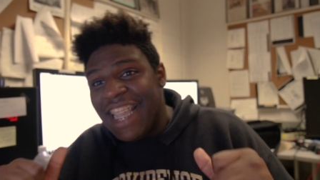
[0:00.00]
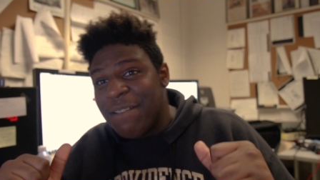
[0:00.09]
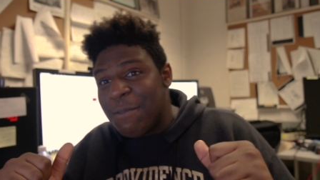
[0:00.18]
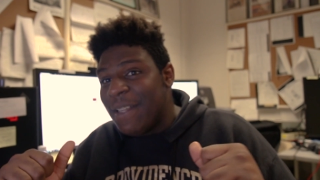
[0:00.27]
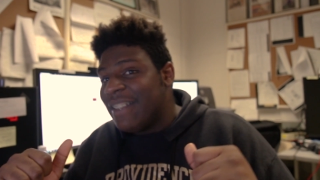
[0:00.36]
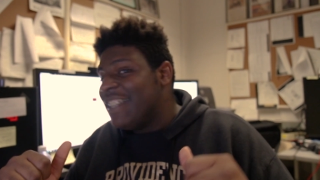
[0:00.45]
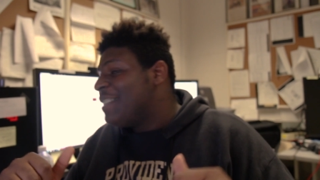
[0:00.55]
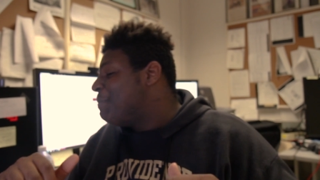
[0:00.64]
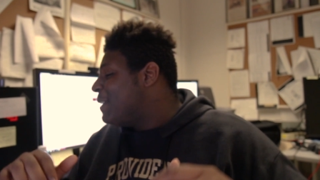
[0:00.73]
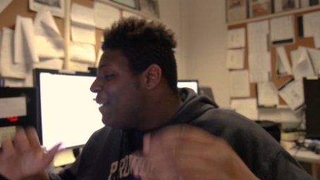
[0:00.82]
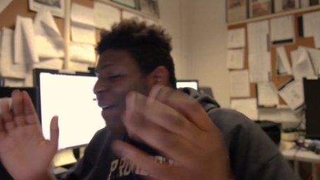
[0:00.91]
am about this,
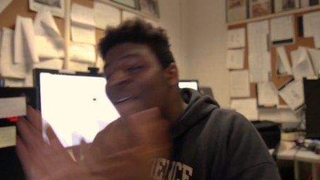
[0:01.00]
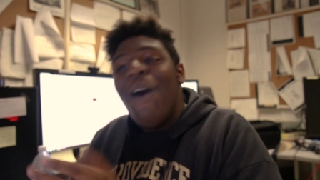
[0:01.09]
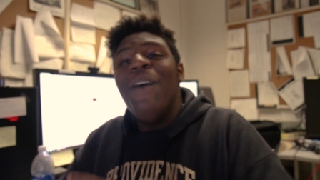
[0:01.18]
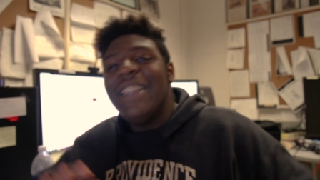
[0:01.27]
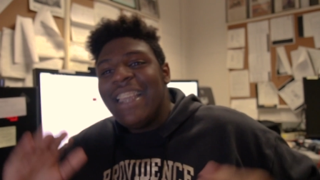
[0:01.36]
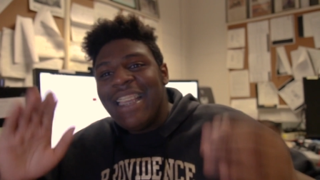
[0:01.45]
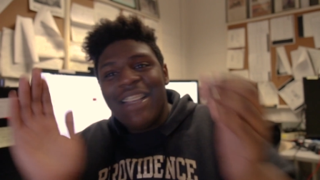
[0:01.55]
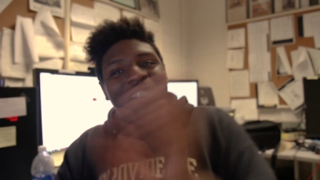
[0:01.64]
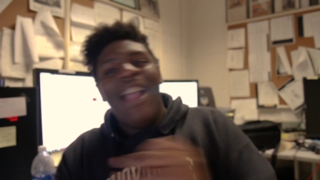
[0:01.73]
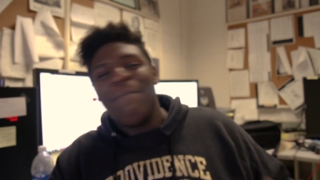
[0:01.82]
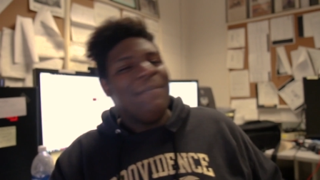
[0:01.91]
but holy
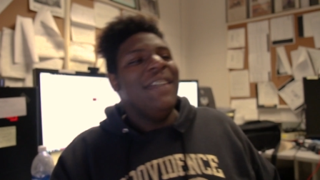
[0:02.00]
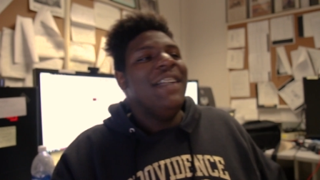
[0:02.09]
crap!